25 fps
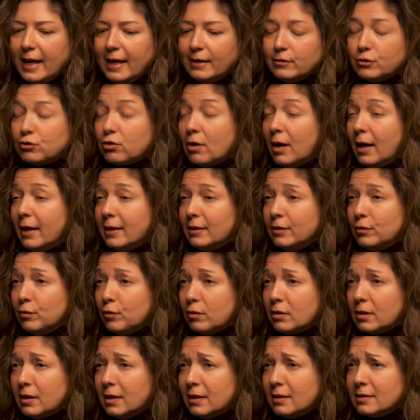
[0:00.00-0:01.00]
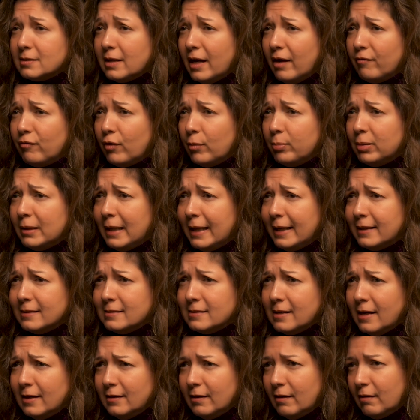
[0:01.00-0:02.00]
and trying new things ever
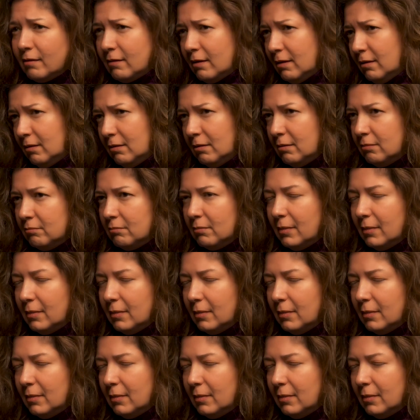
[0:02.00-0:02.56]
plans anything.